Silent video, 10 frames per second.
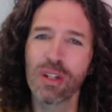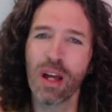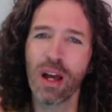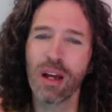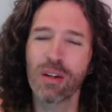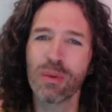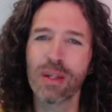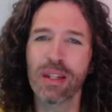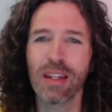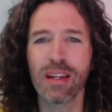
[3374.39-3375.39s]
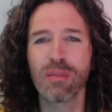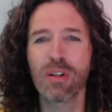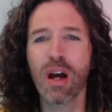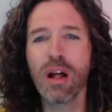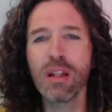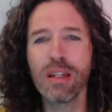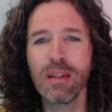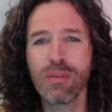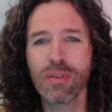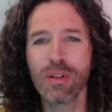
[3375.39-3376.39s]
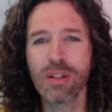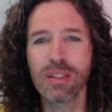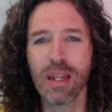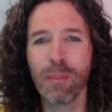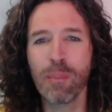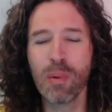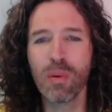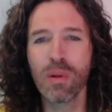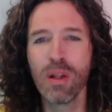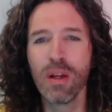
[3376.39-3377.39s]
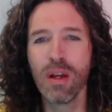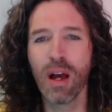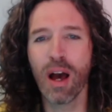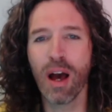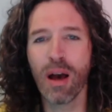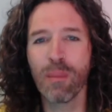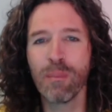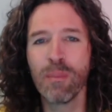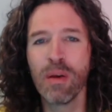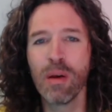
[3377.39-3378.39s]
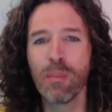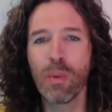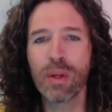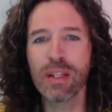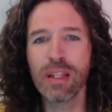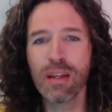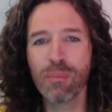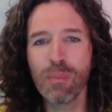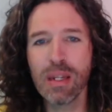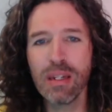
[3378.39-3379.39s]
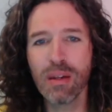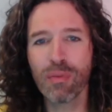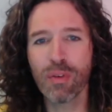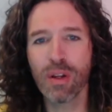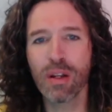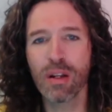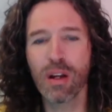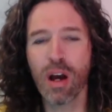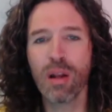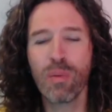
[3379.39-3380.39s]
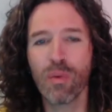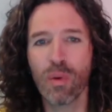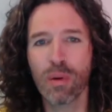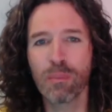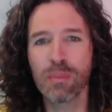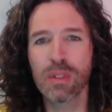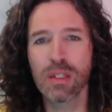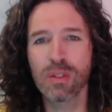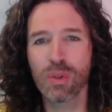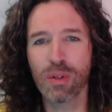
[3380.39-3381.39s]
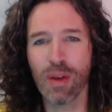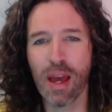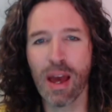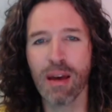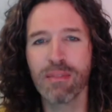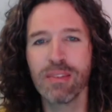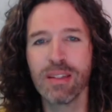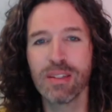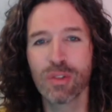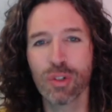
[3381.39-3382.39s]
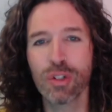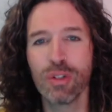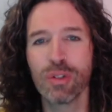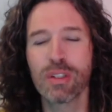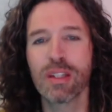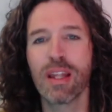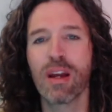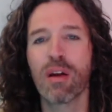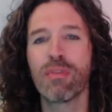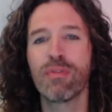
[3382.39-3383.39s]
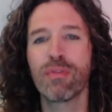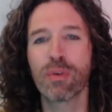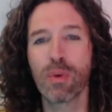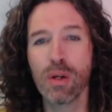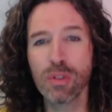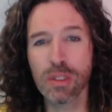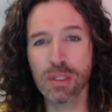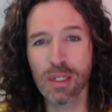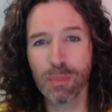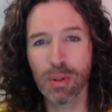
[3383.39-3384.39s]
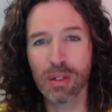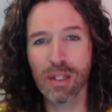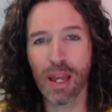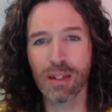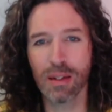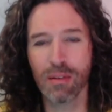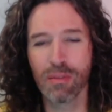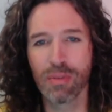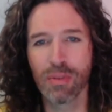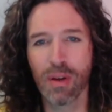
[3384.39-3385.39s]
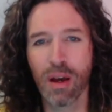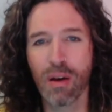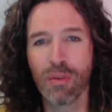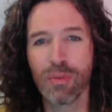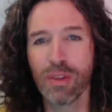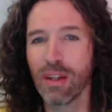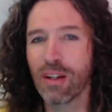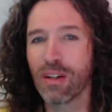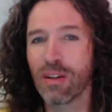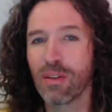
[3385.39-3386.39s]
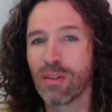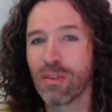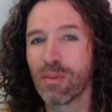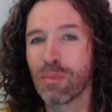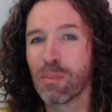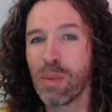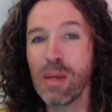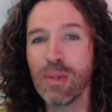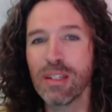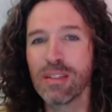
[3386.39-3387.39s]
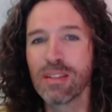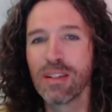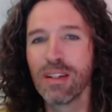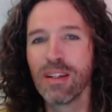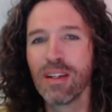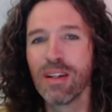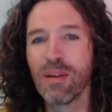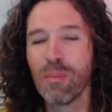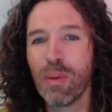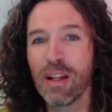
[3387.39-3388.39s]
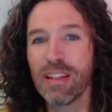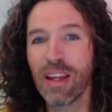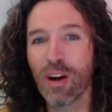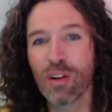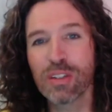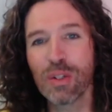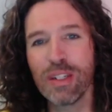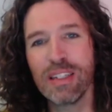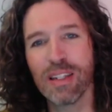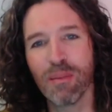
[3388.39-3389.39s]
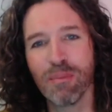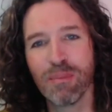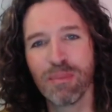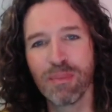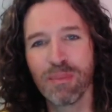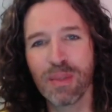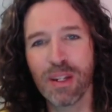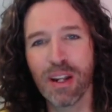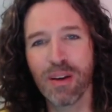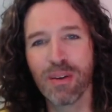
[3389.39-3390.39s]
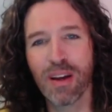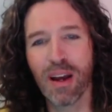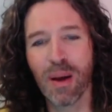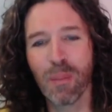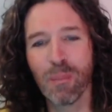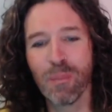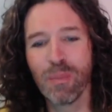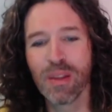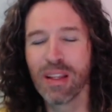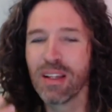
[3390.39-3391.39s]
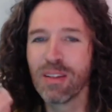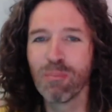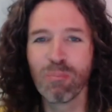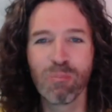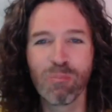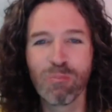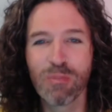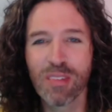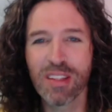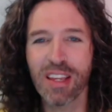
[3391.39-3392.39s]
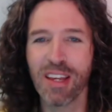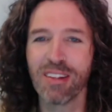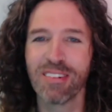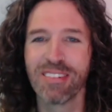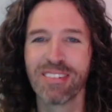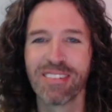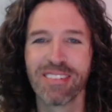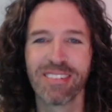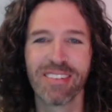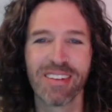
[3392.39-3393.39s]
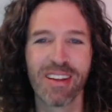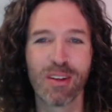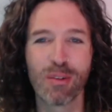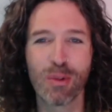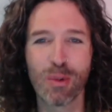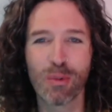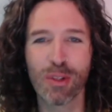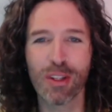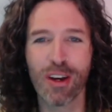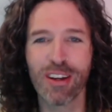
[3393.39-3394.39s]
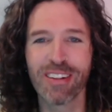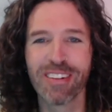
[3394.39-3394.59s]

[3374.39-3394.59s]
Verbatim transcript: Uh, we can think of Kali, for example. Um, but we can think of many different God forms that sort of have this truth that they are ferociously protective of their babies, but they also eat them. You know, um, again, food for thought.